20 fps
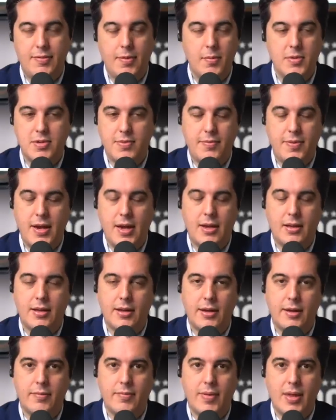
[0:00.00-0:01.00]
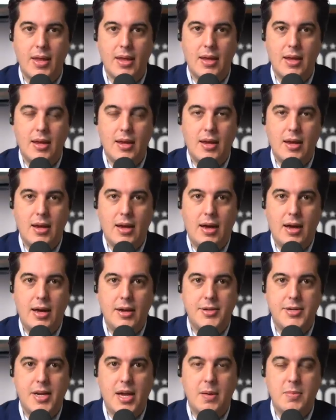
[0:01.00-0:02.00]
It was failing.
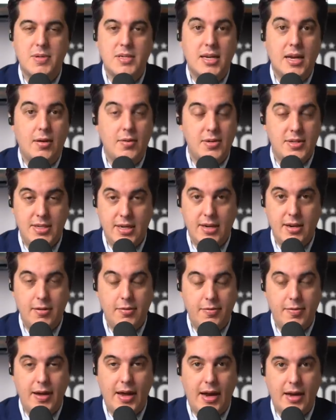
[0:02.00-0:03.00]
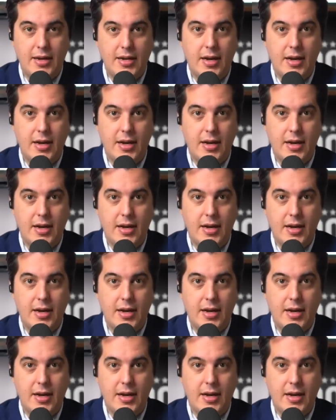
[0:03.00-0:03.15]
Jamestown did, in fact,